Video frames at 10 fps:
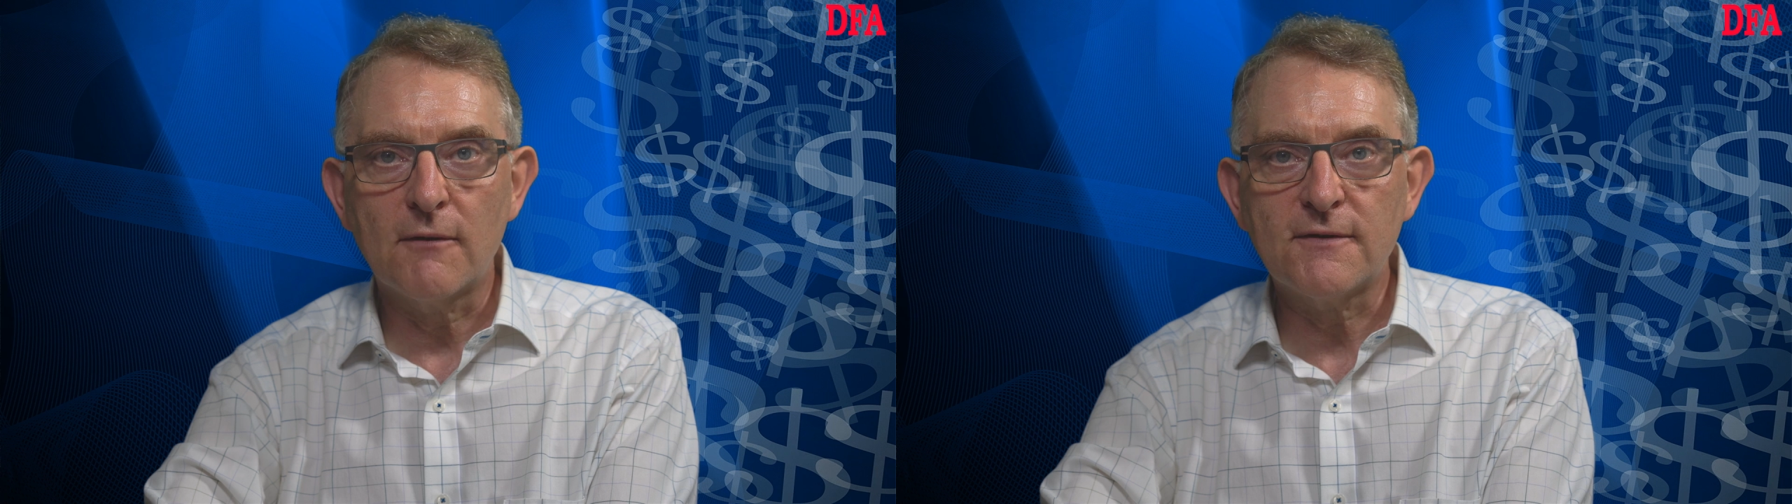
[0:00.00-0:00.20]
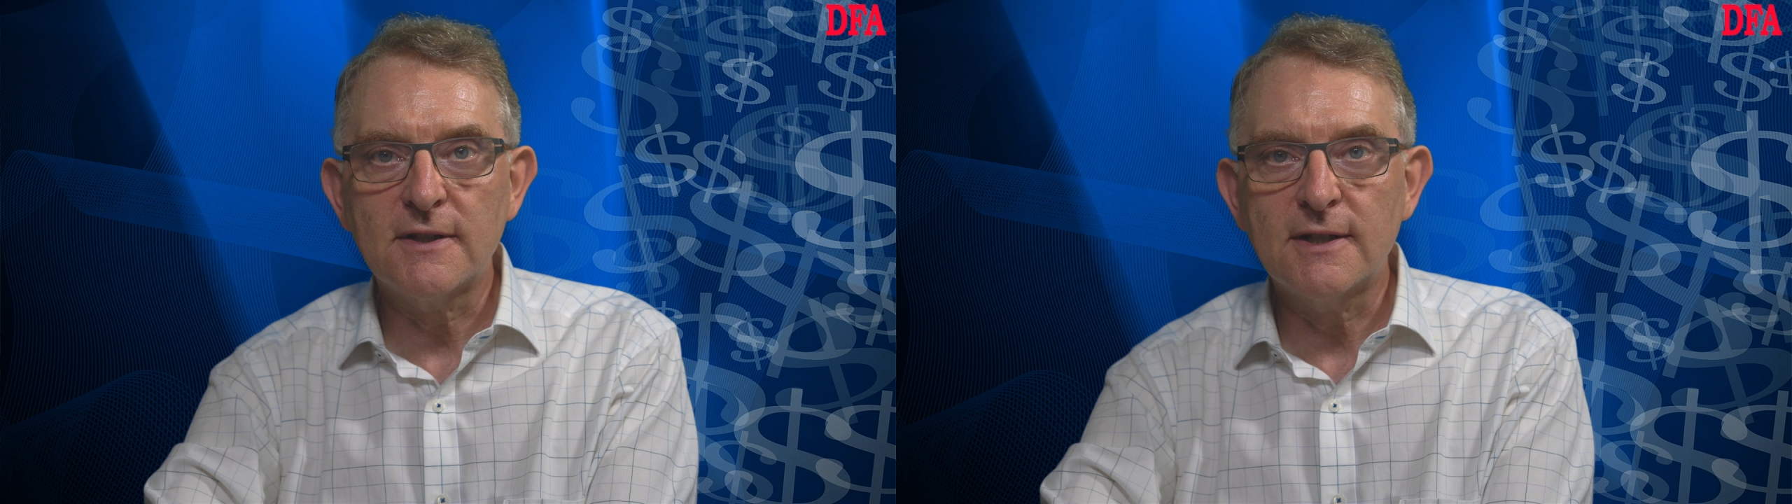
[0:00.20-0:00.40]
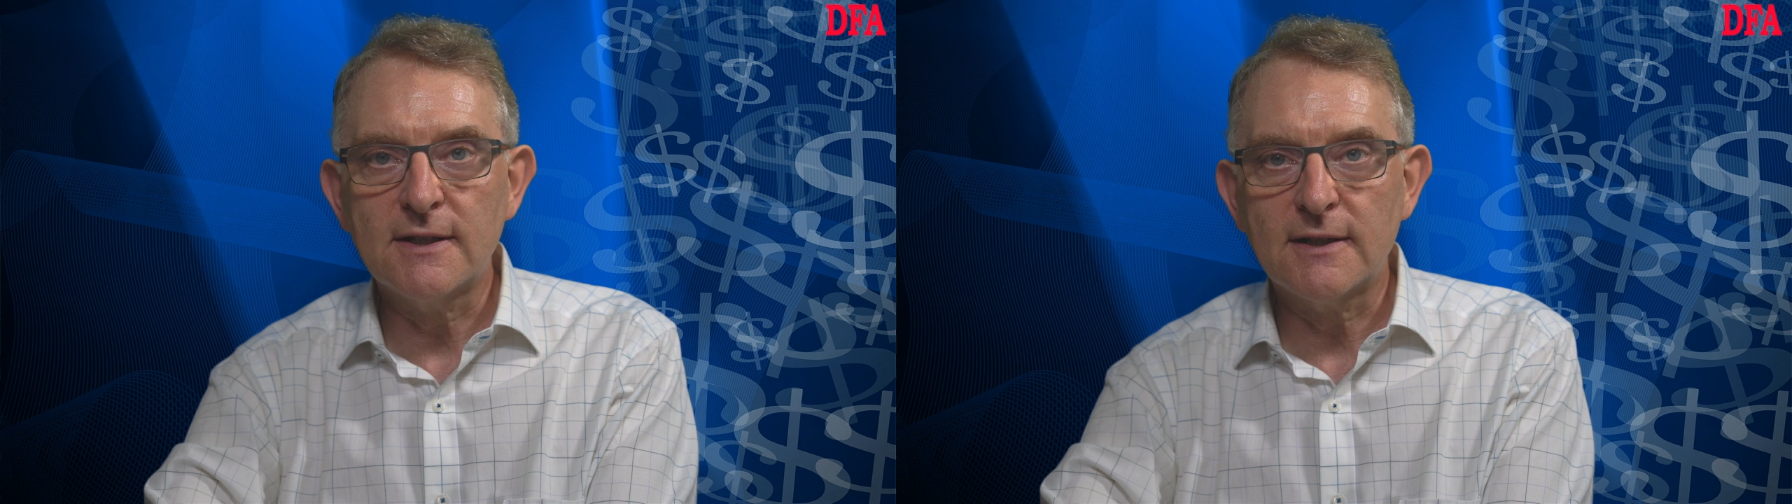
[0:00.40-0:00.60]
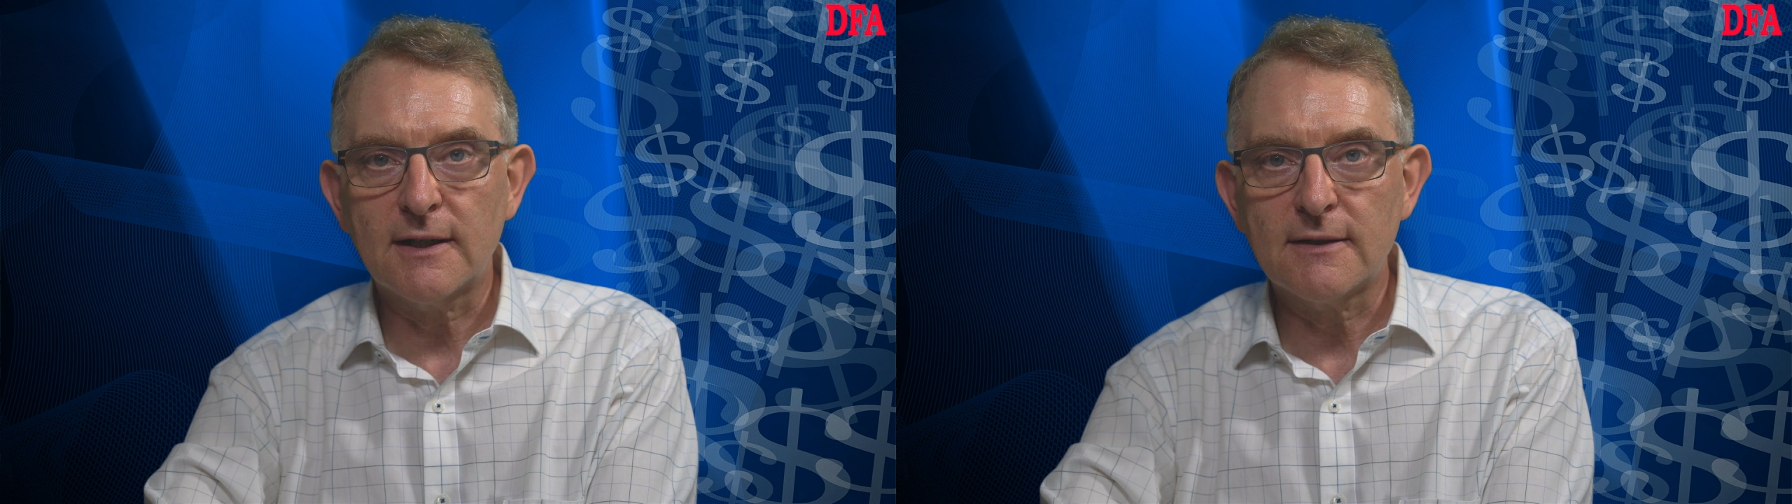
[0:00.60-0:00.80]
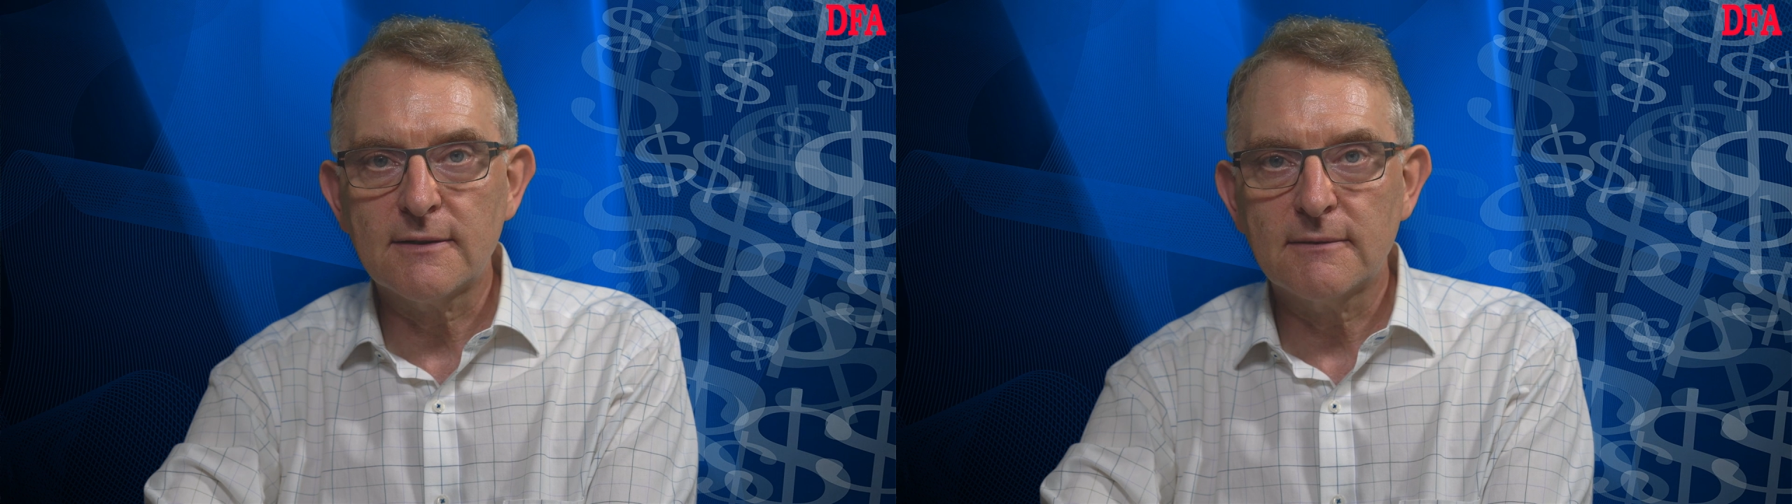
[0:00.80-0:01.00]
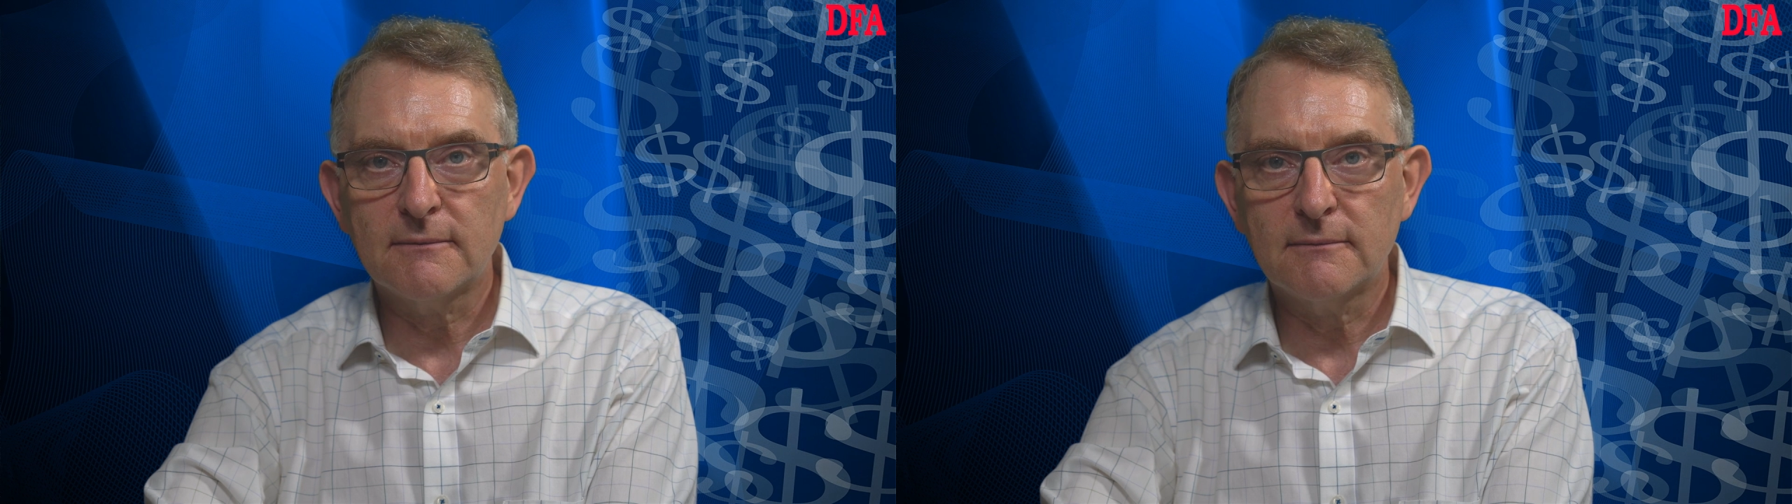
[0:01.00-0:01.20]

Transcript: of Statistics.